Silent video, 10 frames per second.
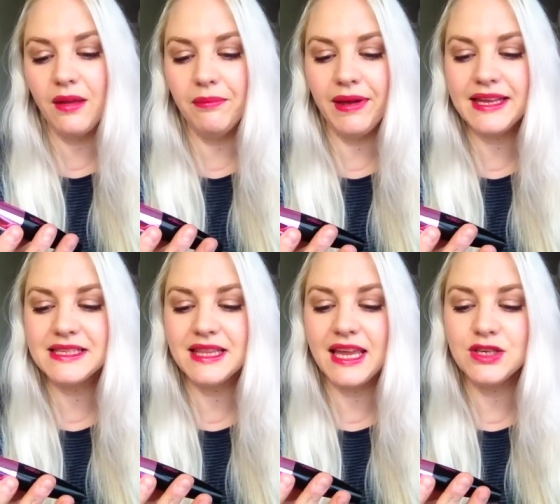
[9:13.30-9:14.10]

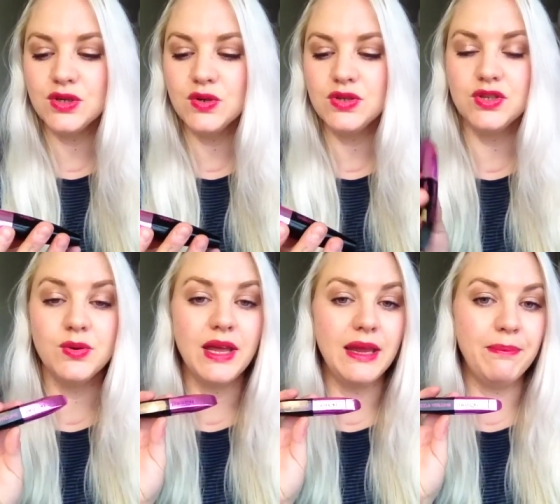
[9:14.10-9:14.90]
But they do
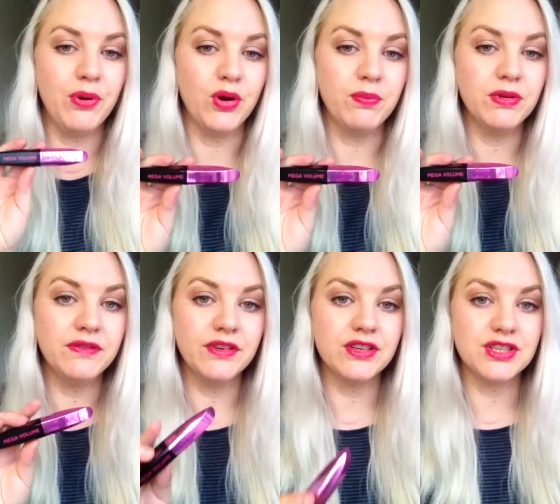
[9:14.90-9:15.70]
a purple
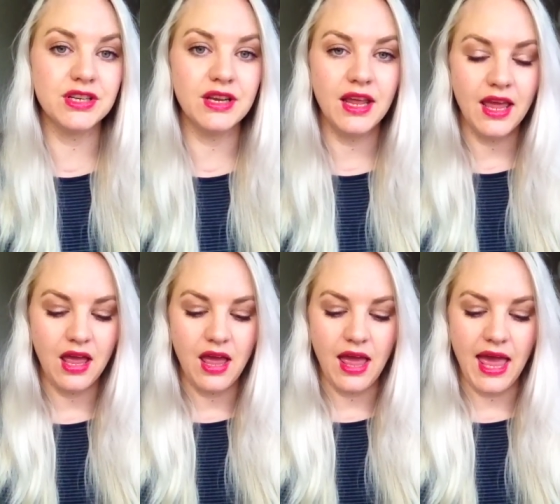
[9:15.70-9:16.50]
version,
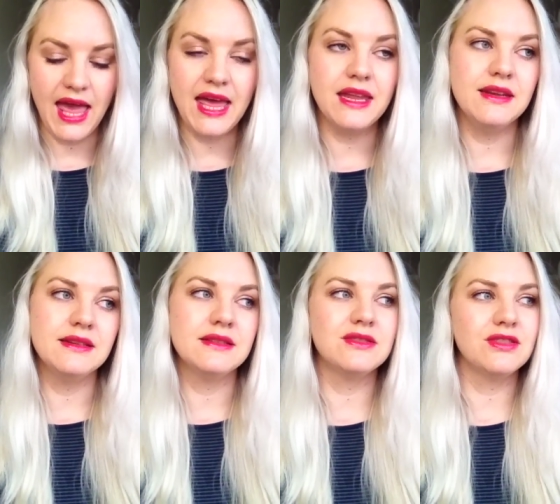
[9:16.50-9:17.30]

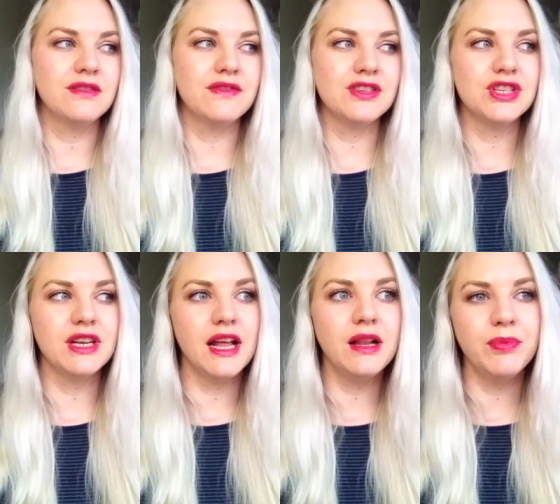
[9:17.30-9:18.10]
and sort of the
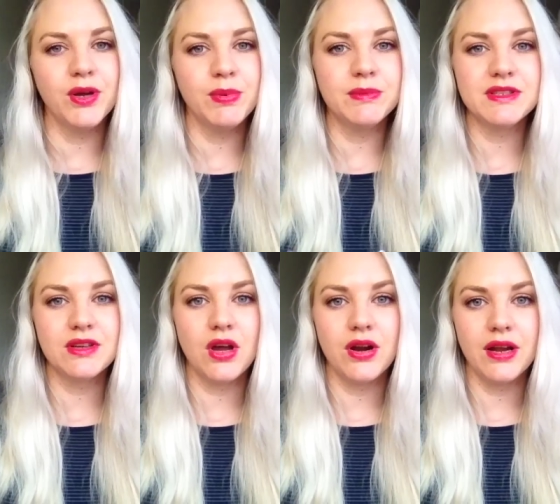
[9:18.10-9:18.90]
Chanel purple
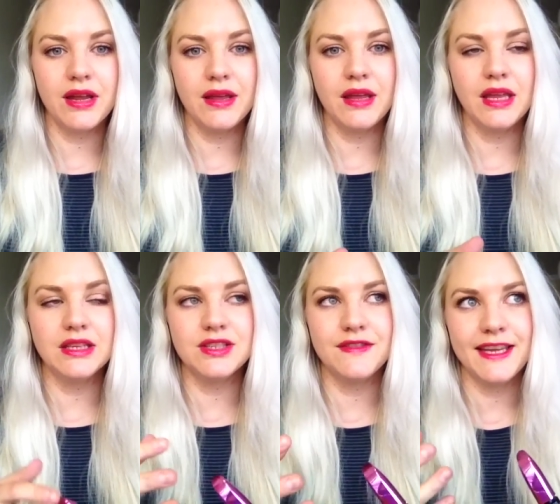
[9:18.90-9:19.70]
mascara
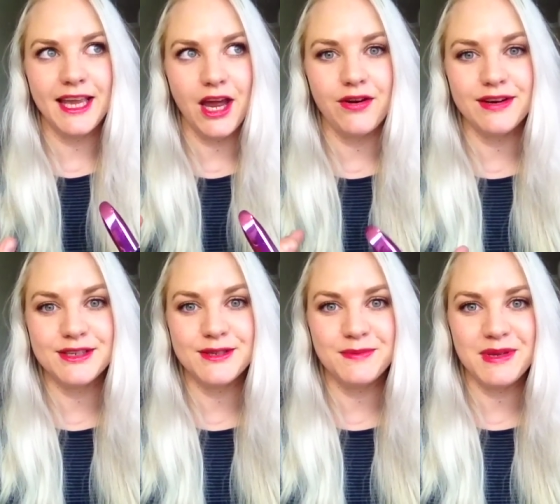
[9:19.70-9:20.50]
sort of
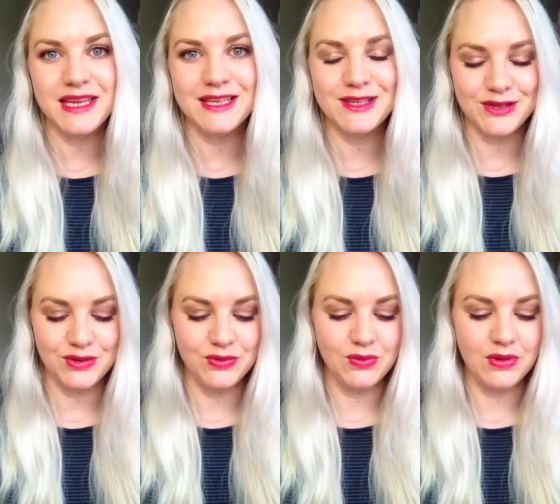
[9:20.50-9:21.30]
encouraged me
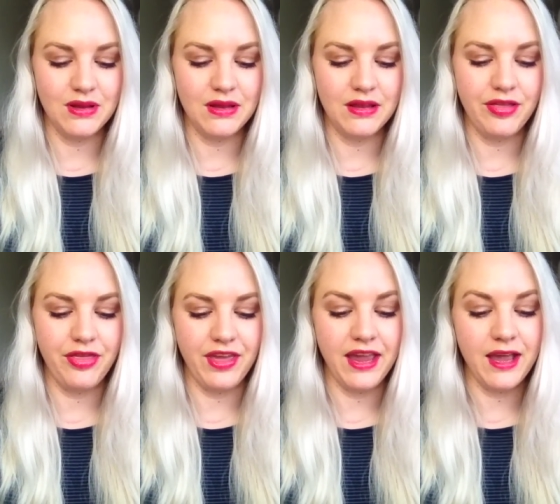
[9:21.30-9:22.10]
to
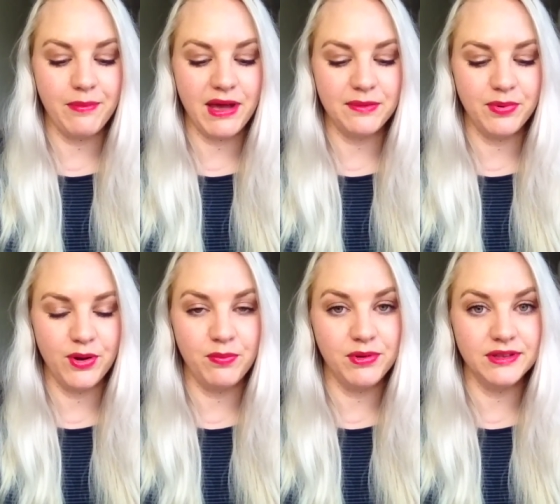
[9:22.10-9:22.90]
think about
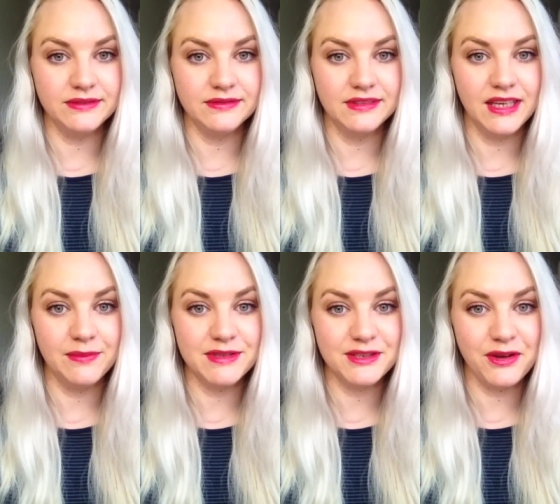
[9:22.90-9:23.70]
purple in a
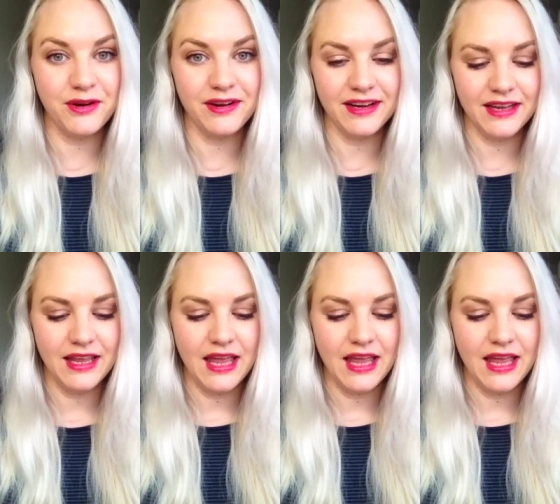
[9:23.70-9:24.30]
mascara.